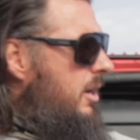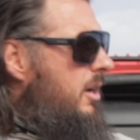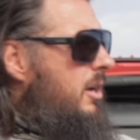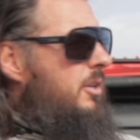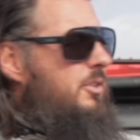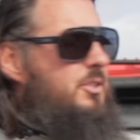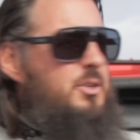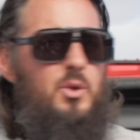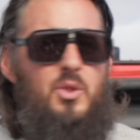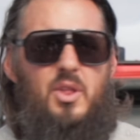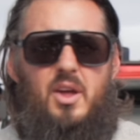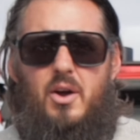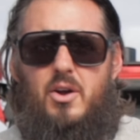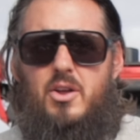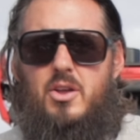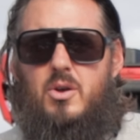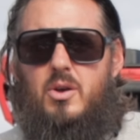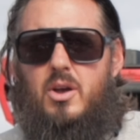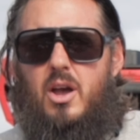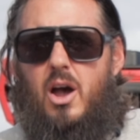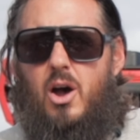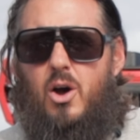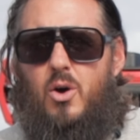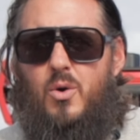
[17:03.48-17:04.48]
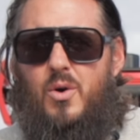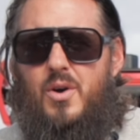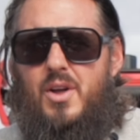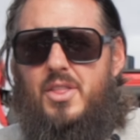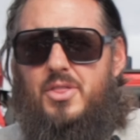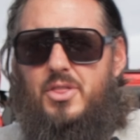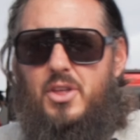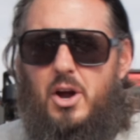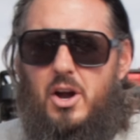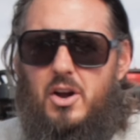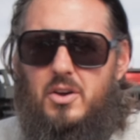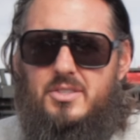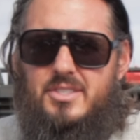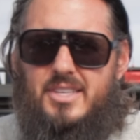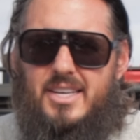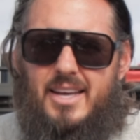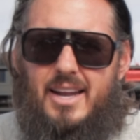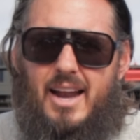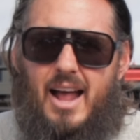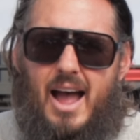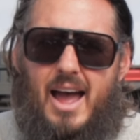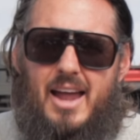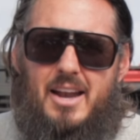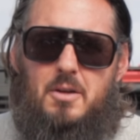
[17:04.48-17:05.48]
So there you go. There are
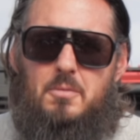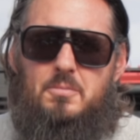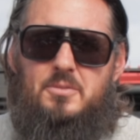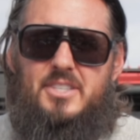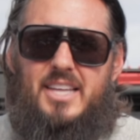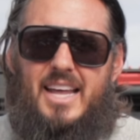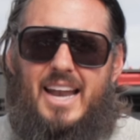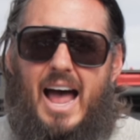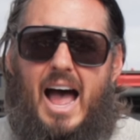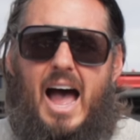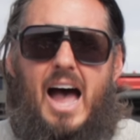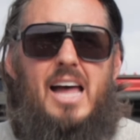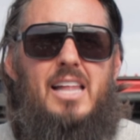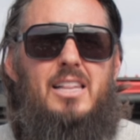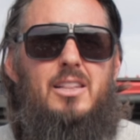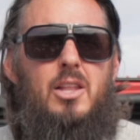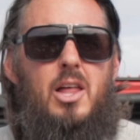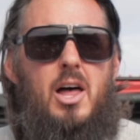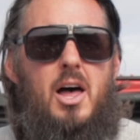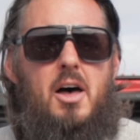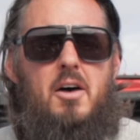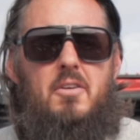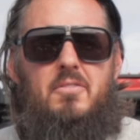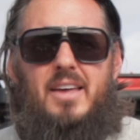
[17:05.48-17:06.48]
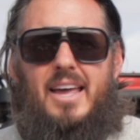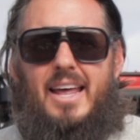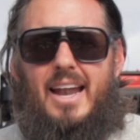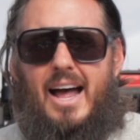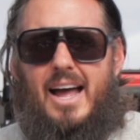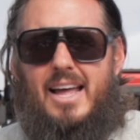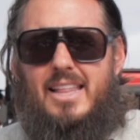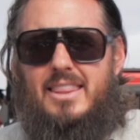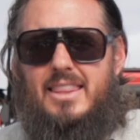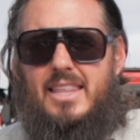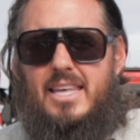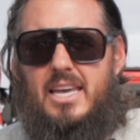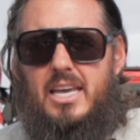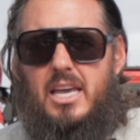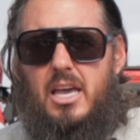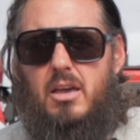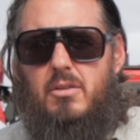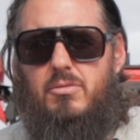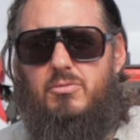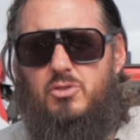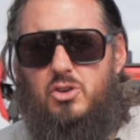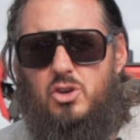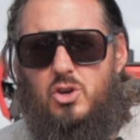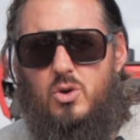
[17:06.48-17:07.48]
10 items that I love, and I think
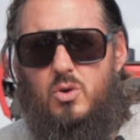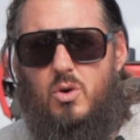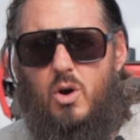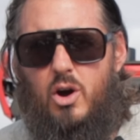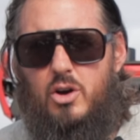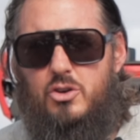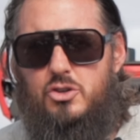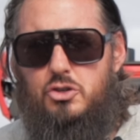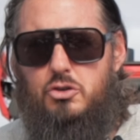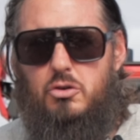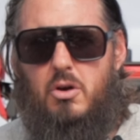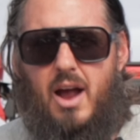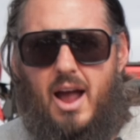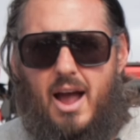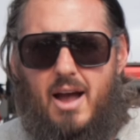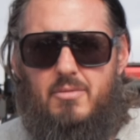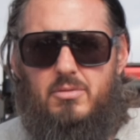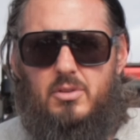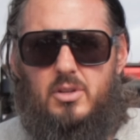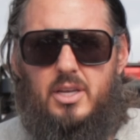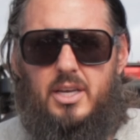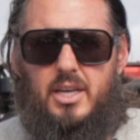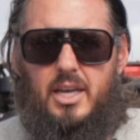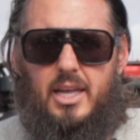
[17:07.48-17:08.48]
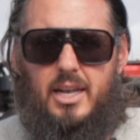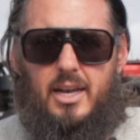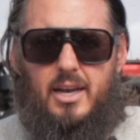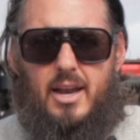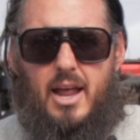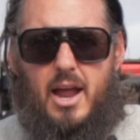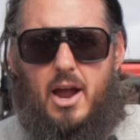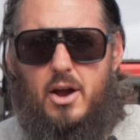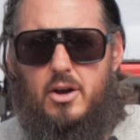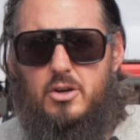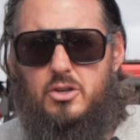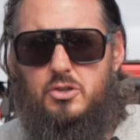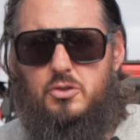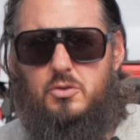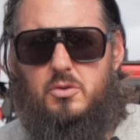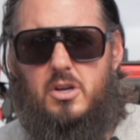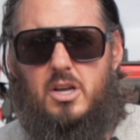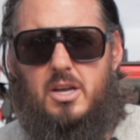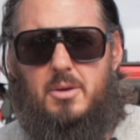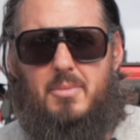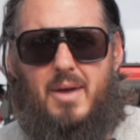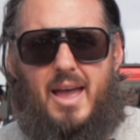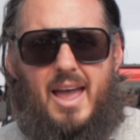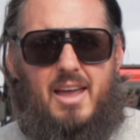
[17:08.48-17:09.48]
if you are traveling in an
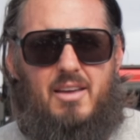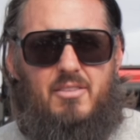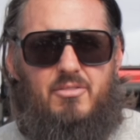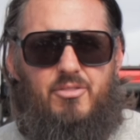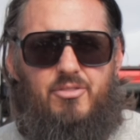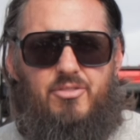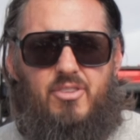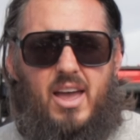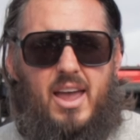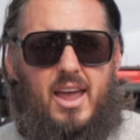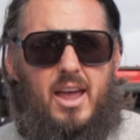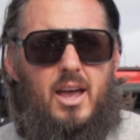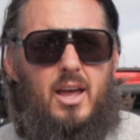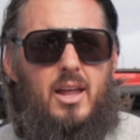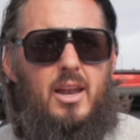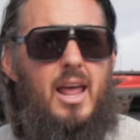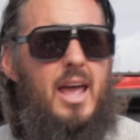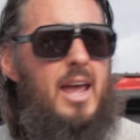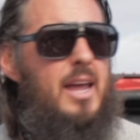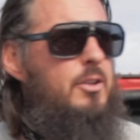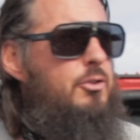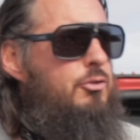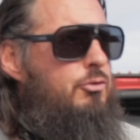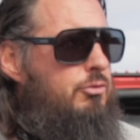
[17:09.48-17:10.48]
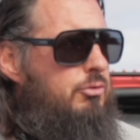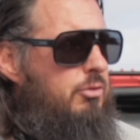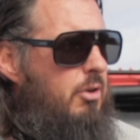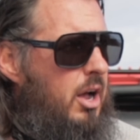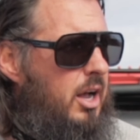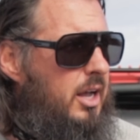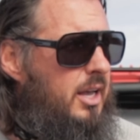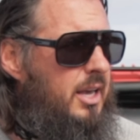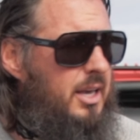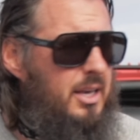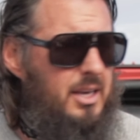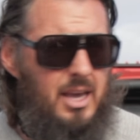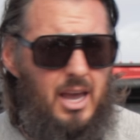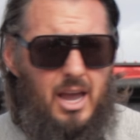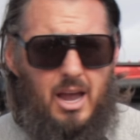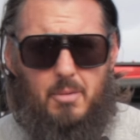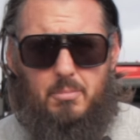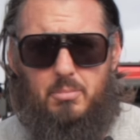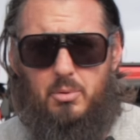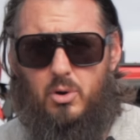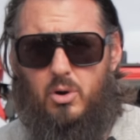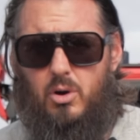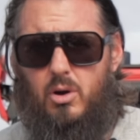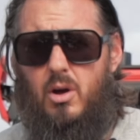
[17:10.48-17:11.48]
Airstream, a van, a truck
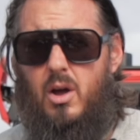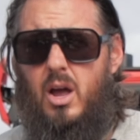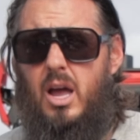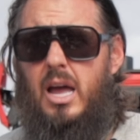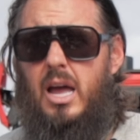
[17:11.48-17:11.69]
camper,